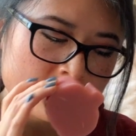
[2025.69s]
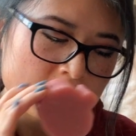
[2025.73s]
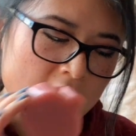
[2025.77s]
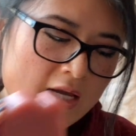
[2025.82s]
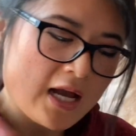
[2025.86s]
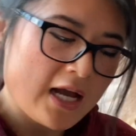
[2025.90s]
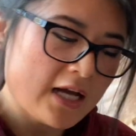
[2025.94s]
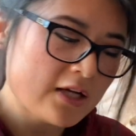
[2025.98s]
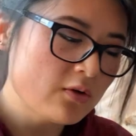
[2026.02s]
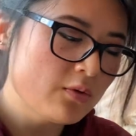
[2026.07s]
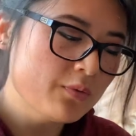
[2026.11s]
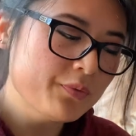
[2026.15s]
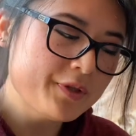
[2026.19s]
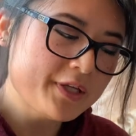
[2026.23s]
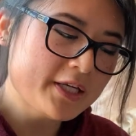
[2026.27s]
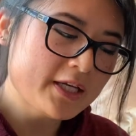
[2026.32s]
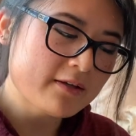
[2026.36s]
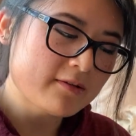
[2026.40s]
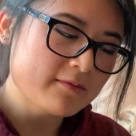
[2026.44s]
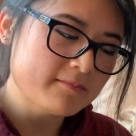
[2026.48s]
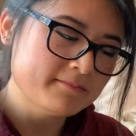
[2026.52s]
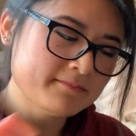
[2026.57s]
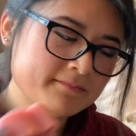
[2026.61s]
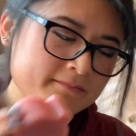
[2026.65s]
I don't
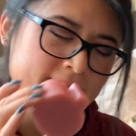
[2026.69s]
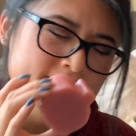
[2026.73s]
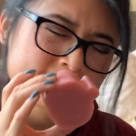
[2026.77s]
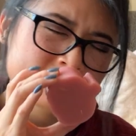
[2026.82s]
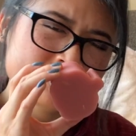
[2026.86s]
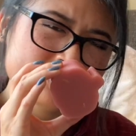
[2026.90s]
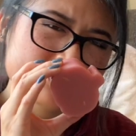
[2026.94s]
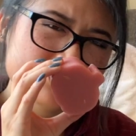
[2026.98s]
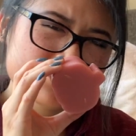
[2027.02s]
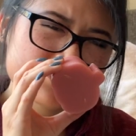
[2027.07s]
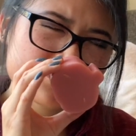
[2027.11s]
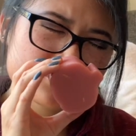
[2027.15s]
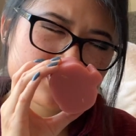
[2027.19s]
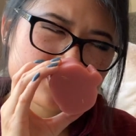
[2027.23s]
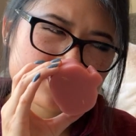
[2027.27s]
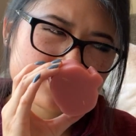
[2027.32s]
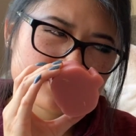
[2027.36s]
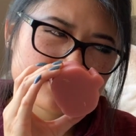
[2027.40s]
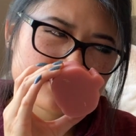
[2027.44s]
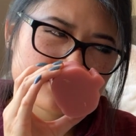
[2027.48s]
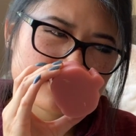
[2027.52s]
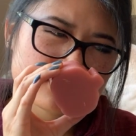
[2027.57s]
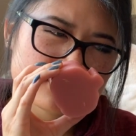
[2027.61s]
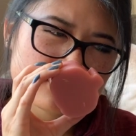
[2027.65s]
think,
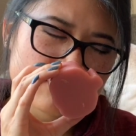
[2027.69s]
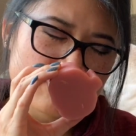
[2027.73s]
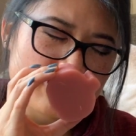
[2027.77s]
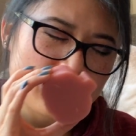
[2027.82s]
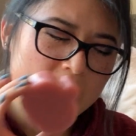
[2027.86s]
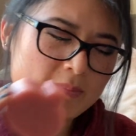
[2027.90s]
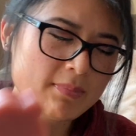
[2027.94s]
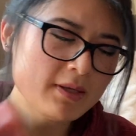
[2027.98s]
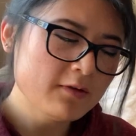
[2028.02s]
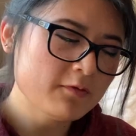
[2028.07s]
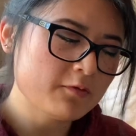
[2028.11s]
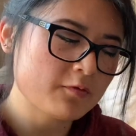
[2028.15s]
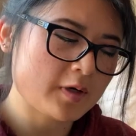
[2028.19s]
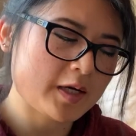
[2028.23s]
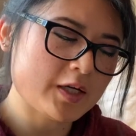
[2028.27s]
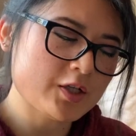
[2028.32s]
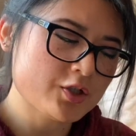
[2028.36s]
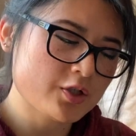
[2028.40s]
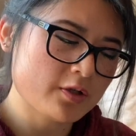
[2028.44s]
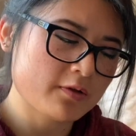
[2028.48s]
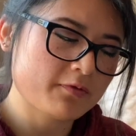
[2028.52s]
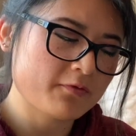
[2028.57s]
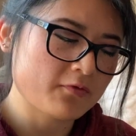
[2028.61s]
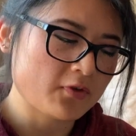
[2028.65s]
maybe
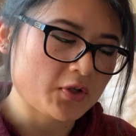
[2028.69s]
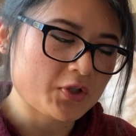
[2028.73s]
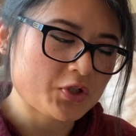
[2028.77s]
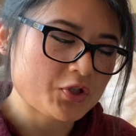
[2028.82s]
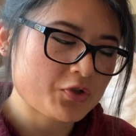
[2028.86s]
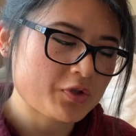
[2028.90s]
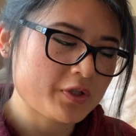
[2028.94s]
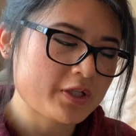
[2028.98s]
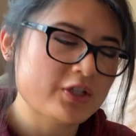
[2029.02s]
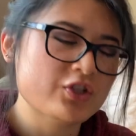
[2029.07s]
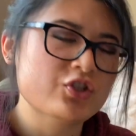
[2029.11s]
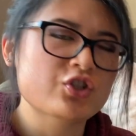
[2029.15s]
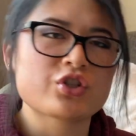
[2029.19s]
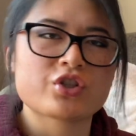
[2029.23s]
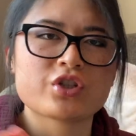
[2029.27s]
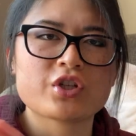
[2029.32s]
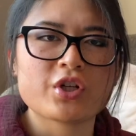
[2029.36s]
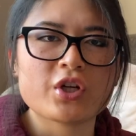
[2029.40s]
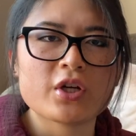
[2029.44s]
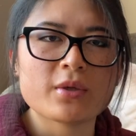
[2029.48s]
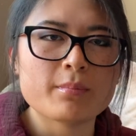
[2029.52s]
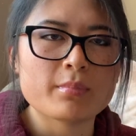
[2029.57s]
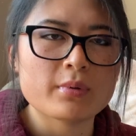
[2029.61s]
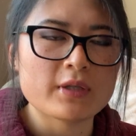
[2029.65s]
Fraser Fir Tree is just a
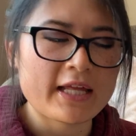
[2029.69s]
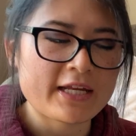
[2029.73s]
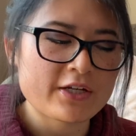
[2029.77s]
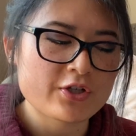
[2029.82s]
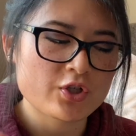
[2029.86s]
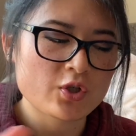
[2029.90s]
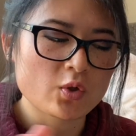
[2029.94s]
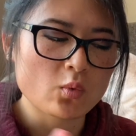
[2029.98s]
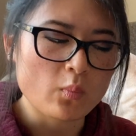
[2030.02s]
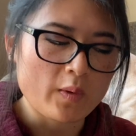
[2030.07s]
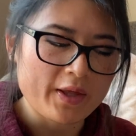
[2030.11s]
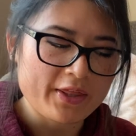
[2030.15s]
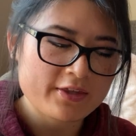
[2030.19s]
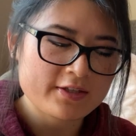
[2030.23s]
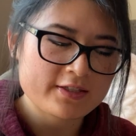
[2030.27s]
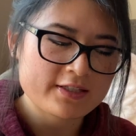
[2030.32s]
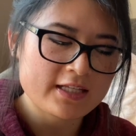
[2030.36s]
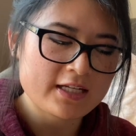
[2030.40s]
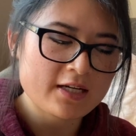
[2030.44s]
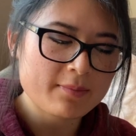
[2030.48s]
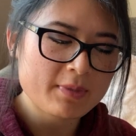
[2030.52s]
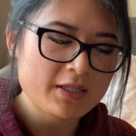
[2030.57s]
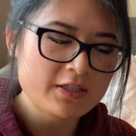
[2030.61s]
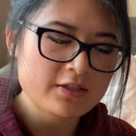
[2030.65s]
good blender with
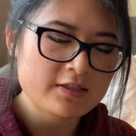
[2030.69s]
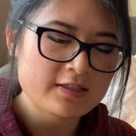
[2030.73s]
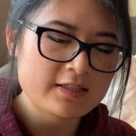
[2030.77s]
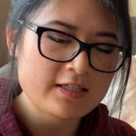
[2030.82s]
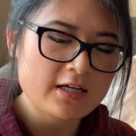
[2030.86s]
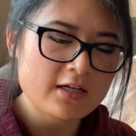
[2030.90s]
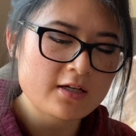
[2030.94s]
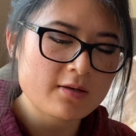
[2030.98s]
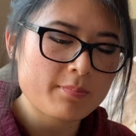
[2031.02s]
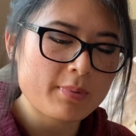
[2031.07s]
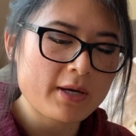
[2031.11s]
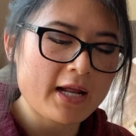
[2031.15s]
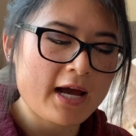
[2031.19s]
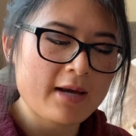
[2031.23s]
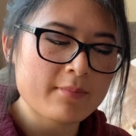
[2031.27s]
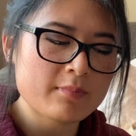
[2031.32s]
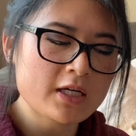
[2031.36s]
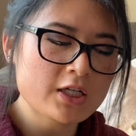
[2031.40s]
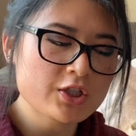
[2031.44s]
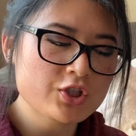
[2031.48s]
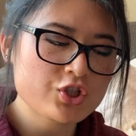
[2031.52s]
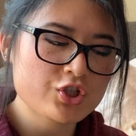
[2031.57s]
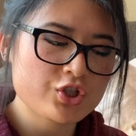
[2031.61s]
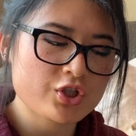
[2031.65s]
cinnamon stick, but I'm
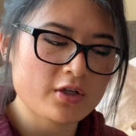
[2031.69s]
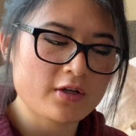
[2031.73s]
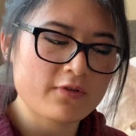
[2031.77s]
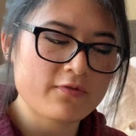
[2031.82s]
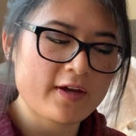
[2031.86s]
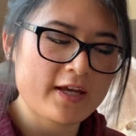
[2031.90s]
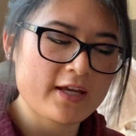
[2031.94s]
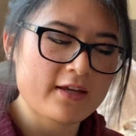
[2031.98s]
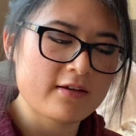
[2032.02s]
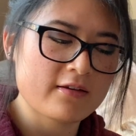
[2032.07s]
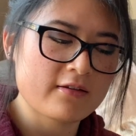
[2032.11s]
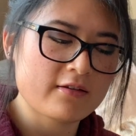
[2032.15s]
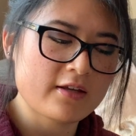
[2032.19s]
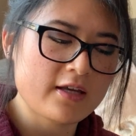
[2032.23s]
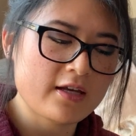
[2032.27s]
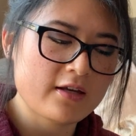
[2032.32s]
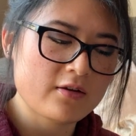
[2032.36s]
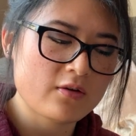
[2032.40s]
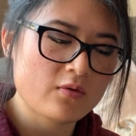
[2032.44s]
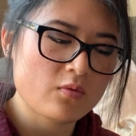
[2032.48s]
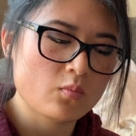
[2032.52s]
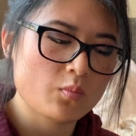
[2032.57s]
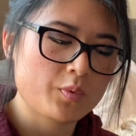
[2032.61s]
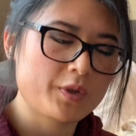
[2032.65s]
not sure if I
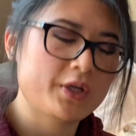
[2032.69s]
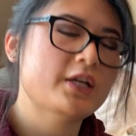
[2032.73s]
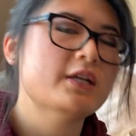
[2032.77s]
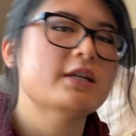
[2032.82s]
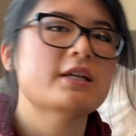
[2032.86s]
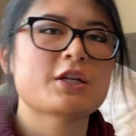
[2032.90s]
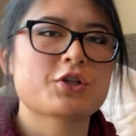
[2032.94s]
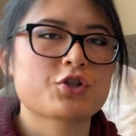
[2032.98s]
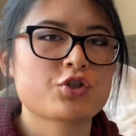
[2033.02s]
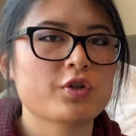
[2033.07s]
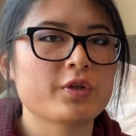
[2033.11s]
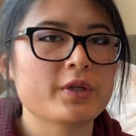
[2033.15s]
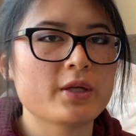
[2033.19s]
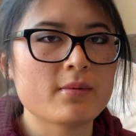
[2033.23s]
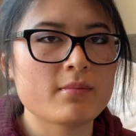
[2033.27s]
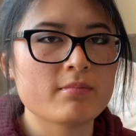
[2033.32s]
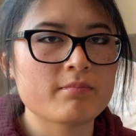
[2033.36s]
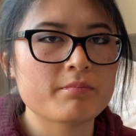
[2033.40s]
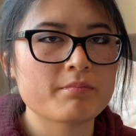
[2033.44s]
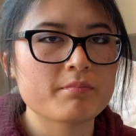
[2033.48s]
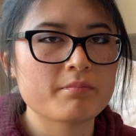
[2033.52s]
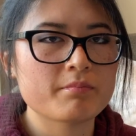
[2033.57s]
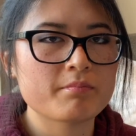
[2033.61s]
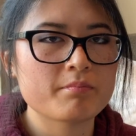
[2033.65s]
would initially
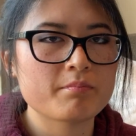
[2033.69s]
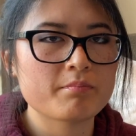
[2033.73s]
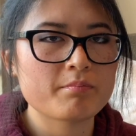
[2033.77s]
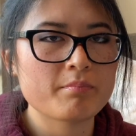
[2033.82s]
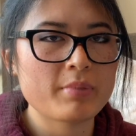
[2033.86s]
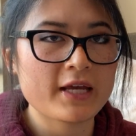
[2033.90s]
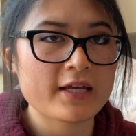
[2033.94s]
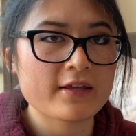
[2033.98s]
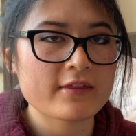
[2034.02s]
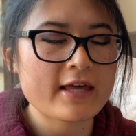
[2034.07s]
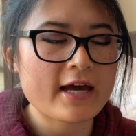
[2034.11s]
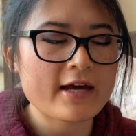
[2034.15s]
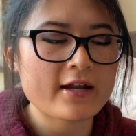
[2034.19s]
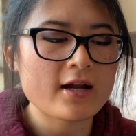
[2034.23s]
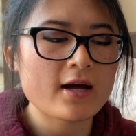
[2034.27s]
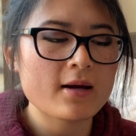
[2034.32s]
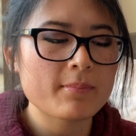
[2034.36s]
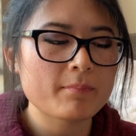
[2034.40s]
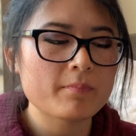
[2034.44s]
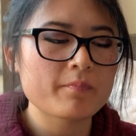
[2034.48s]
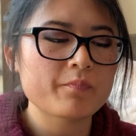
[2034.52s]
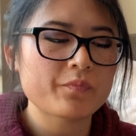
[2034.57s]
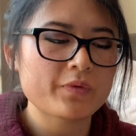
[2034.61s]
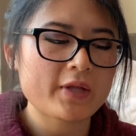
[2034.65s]
pick that
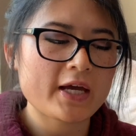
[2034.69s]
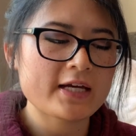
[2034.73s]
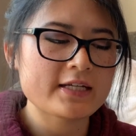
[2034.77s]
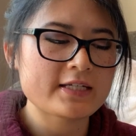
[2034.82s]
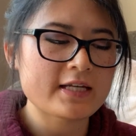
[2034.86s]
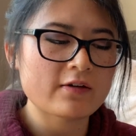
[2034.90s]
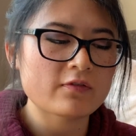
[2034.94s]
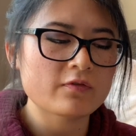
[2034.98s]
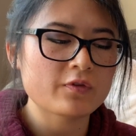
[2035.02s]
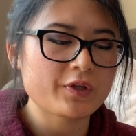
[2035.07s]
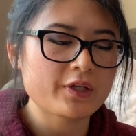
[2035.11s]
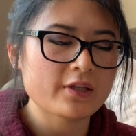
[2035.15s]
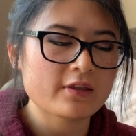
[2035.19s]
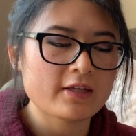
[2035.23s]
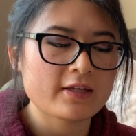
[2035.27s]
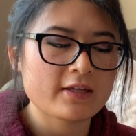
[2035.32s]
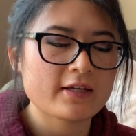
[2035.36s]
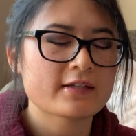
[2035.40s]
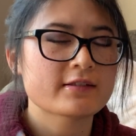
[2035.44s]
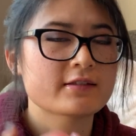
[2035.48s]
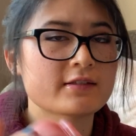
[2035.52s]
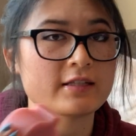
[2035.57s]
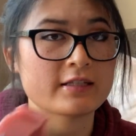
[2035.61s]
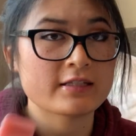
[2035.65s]
up. I definitely think
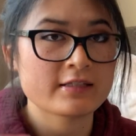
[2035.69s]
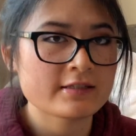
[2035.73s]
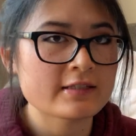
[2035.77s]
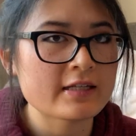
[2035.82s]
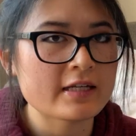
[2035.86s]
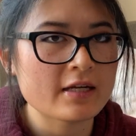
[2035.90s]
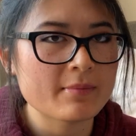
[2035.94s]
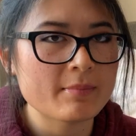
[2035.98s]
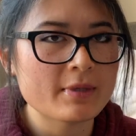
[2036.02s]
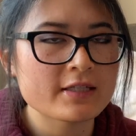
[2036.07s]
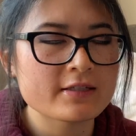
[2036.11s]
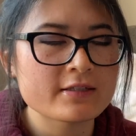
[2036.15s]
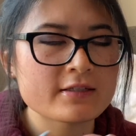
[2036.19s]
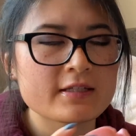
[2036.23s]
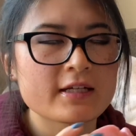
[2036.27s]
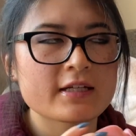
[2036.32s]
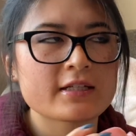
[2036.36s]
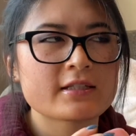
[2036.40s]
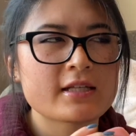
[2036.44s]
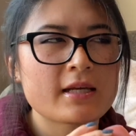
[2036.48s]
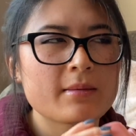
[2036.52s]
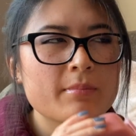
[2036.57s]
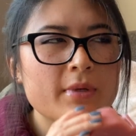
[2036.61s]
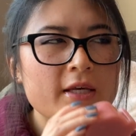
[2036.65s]
it's the cinnamon
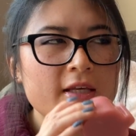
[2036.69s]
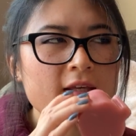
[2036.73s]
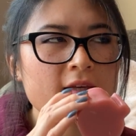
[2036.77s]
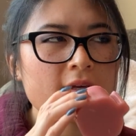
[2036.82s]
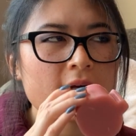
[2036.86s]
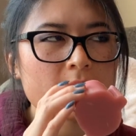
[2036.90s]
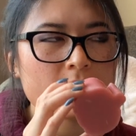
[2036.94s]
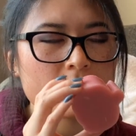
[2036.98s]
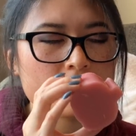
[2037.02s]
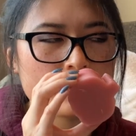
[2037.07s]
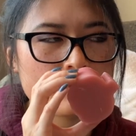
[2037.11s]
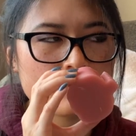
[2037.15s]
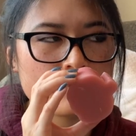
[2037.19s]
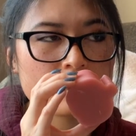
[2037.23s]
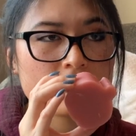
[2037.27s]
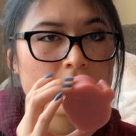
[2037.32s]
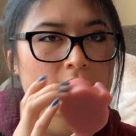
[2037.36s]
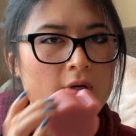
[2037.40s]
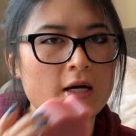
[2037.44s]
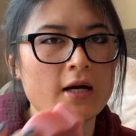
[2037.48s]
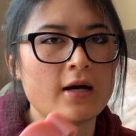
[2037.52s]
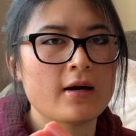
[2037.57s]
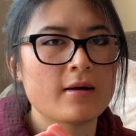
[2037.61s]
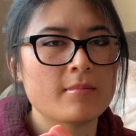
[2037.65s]
sticks I'm picking up
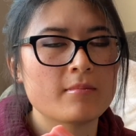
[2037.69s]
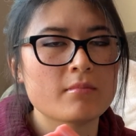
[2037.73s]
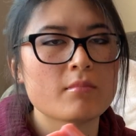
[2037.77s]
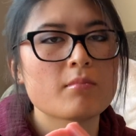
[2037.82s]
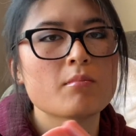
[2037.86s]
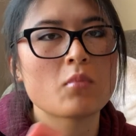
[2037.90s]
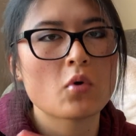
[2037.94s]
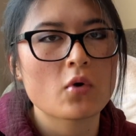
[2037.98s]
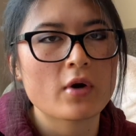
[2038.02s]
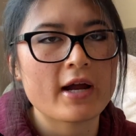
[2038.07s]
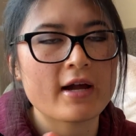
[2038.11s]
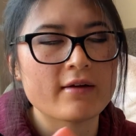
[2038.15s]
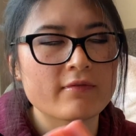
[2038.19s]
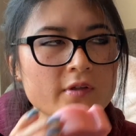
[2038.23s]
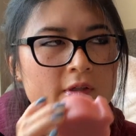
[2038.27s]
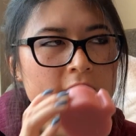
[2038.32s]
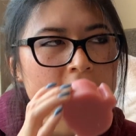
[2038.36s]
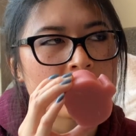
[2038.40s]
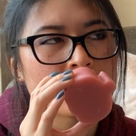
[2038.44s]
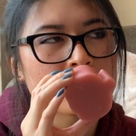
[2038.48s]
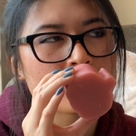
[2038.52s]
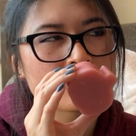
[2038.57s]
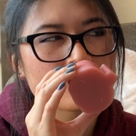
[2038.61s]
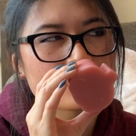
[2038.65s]
more
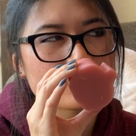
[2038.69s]
heavily.